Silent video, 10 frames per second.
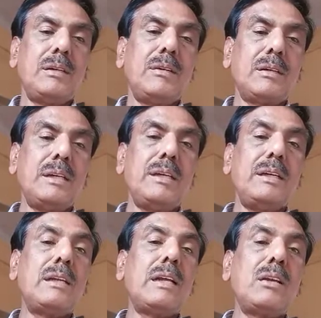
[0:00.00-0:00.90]
Okay,
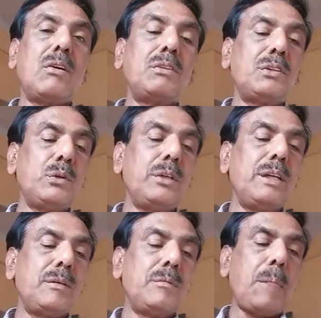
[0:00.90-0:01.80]
in an
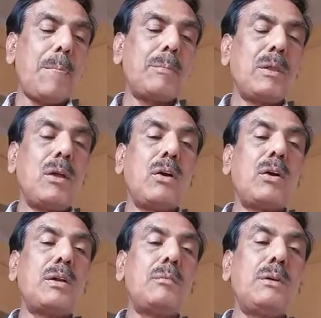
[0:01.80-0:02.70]
auditorium
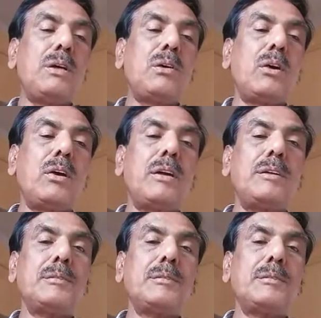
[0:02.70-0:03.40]
or a big hall,